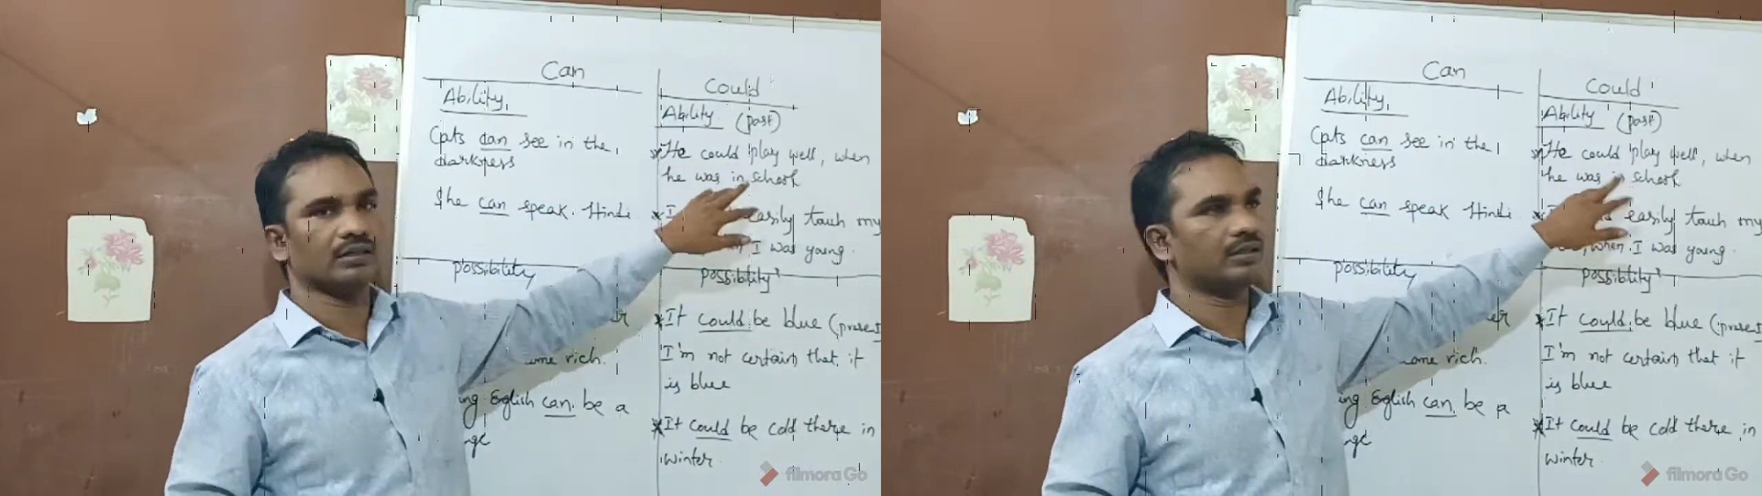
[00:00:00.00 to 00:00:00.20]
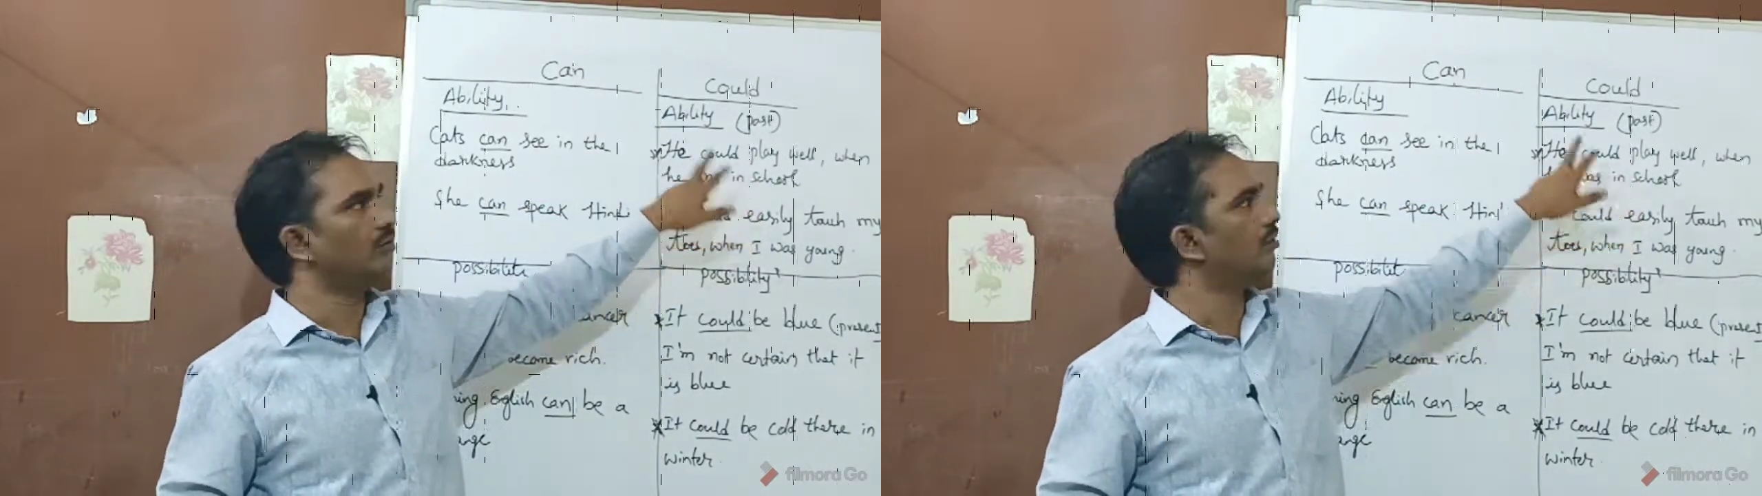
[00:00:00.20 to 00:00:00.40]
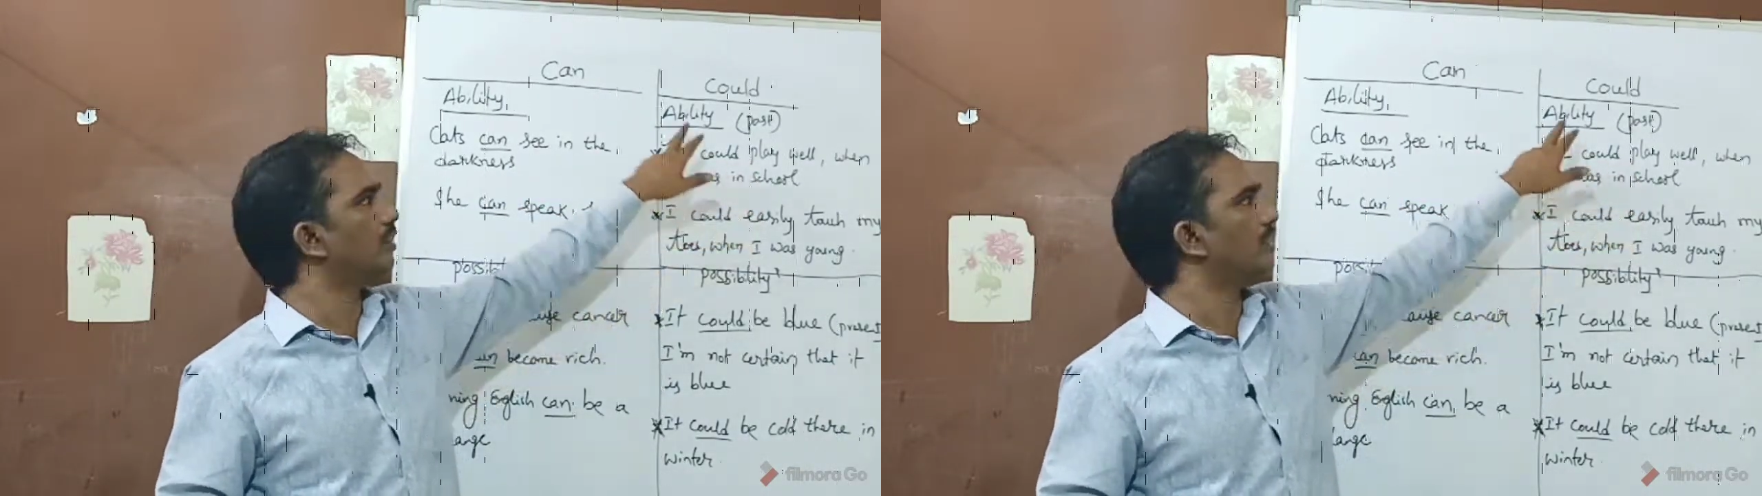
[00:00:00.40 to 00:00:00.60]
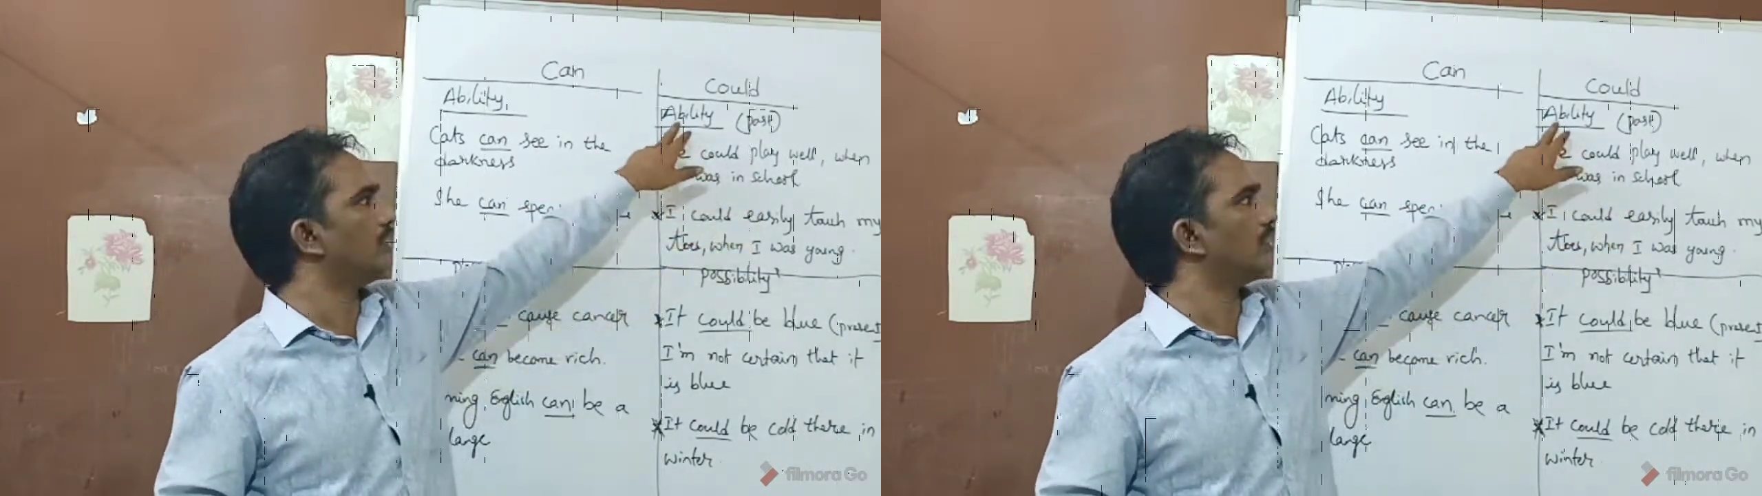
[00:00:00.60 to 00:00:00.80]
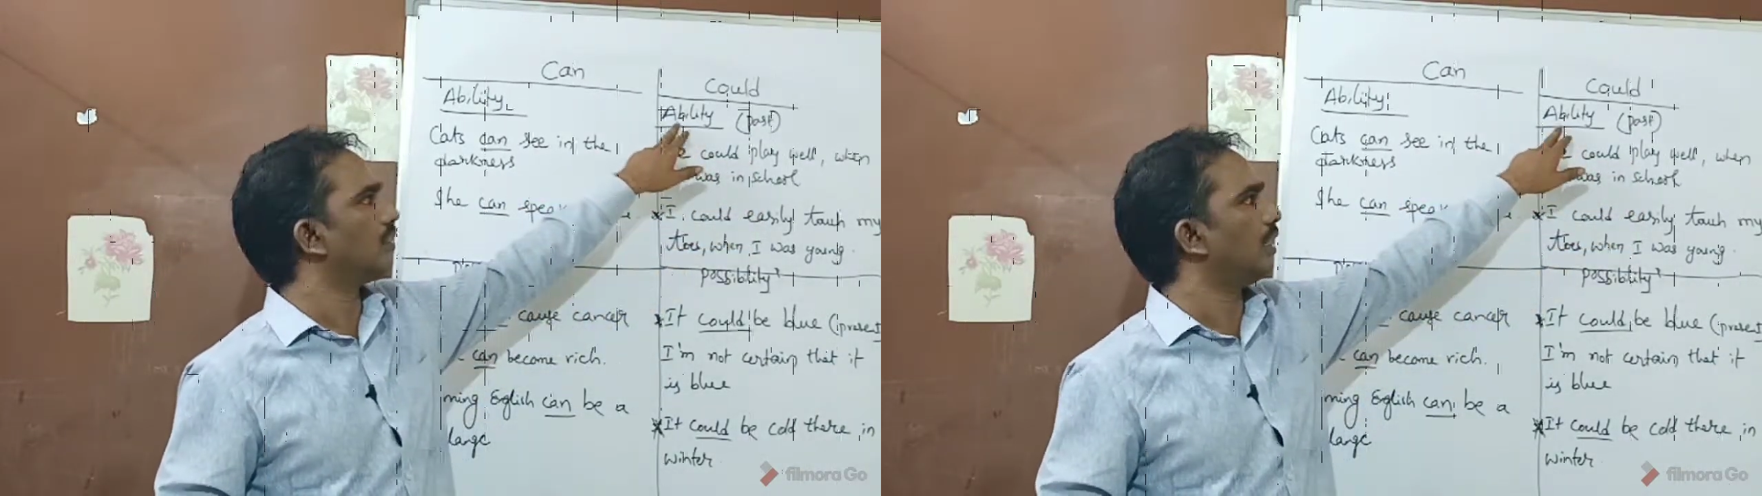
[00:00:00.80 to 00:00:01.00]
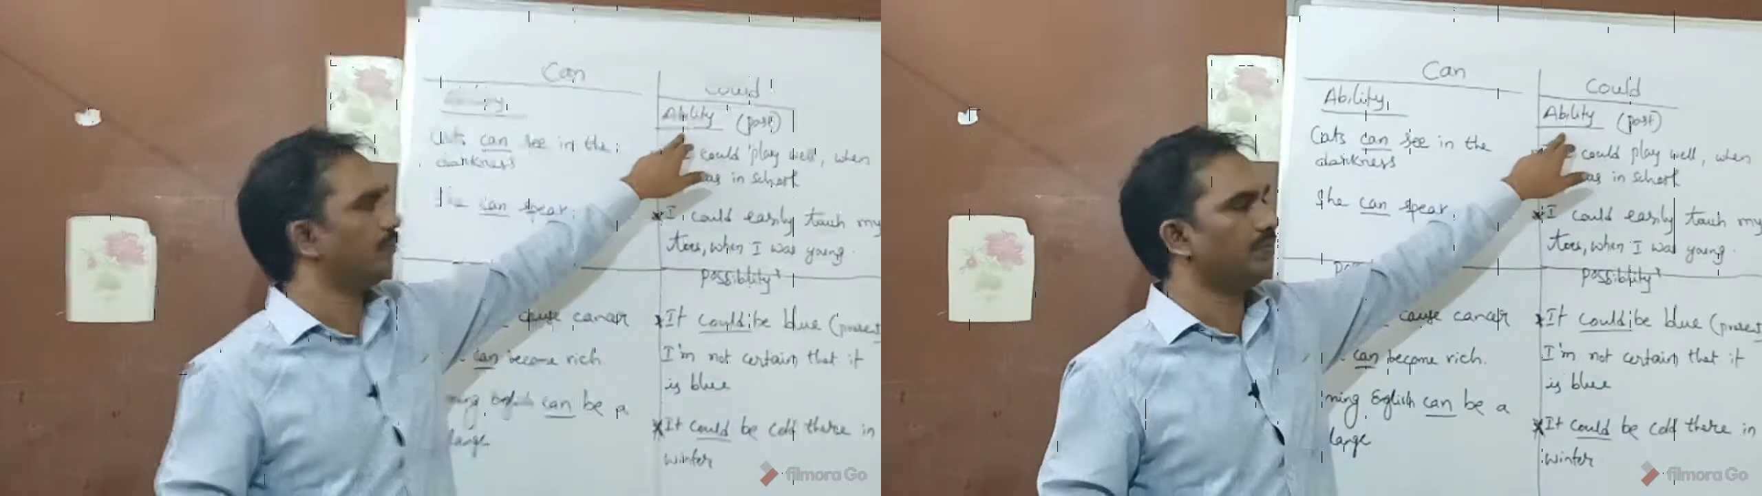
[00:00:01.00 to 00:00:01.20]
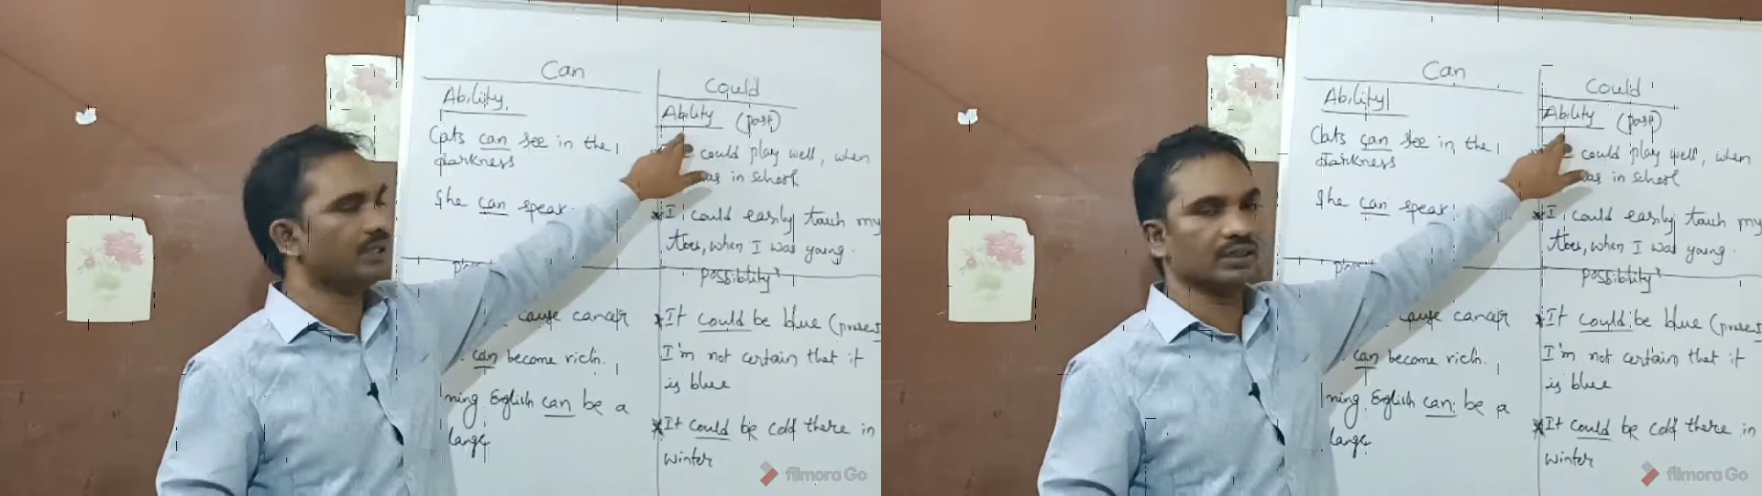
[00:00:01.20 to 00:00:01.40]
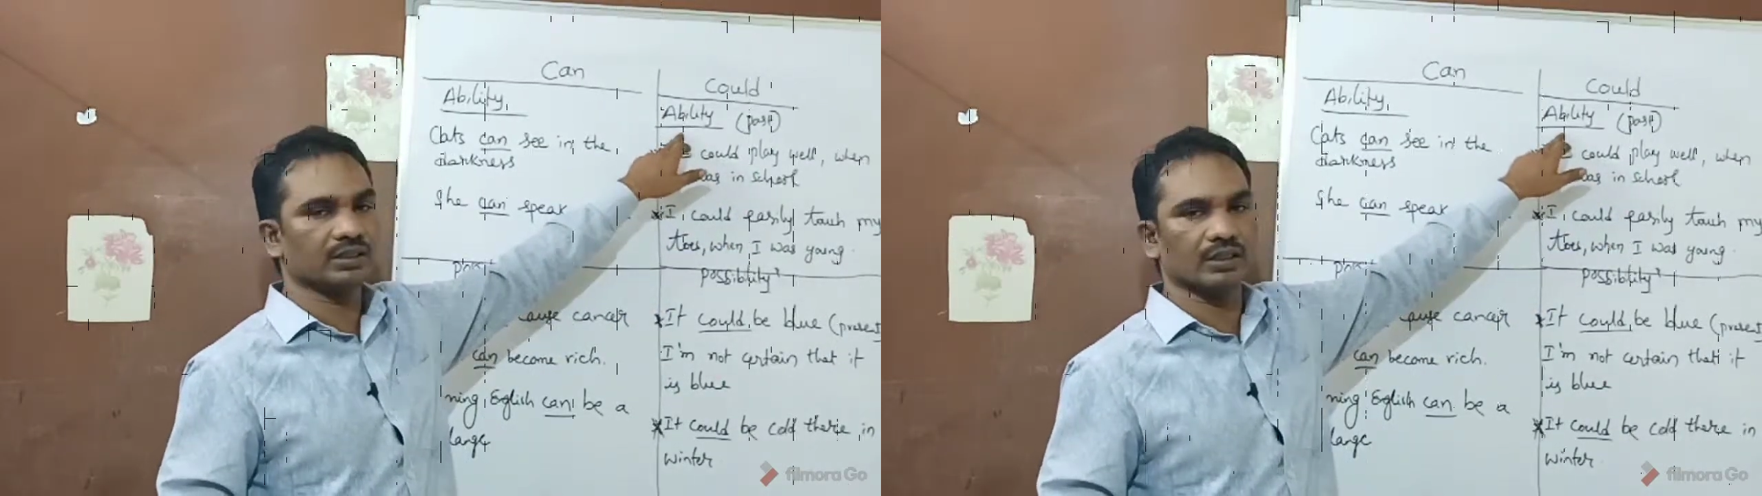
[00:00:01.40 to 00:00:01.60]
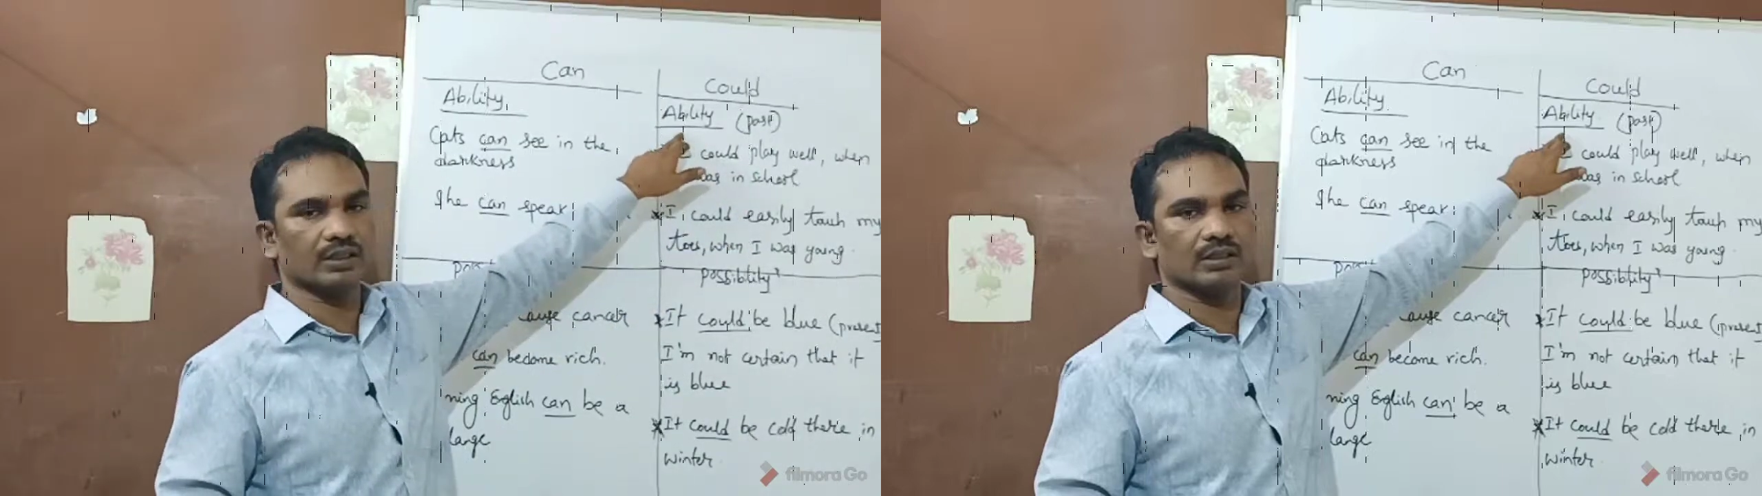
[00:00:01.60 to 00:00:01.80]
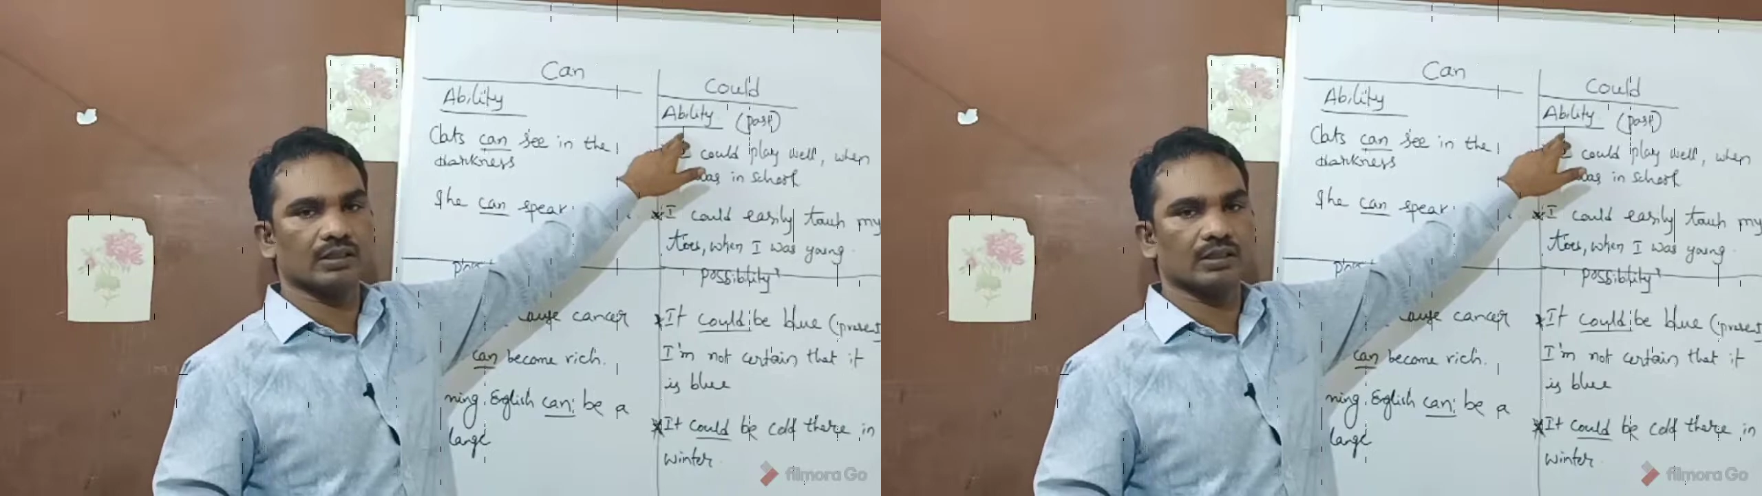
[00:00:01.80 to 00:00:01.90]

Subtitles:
You look here, ability,